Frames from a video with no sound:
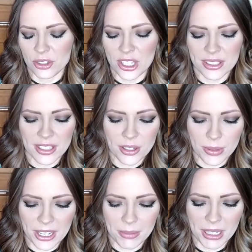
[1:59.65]
Jessica
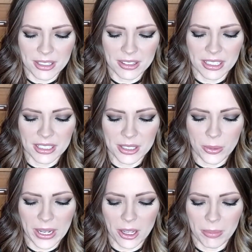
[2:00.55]
recommended this a
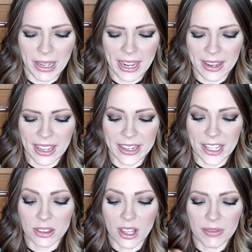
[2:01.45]
while back, and I
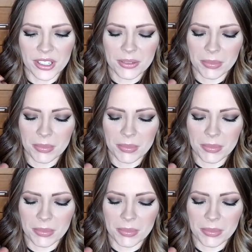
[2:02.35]
love it